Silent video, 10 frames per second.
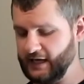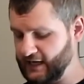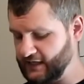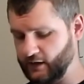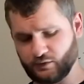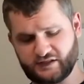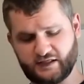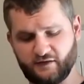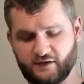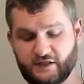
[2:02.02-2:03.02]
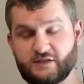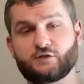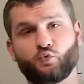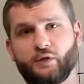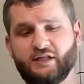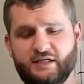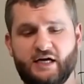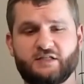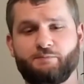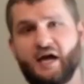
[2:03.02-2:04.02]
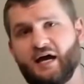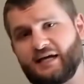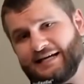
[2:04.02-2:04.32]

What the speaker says: And I would say that this is a really nice bag.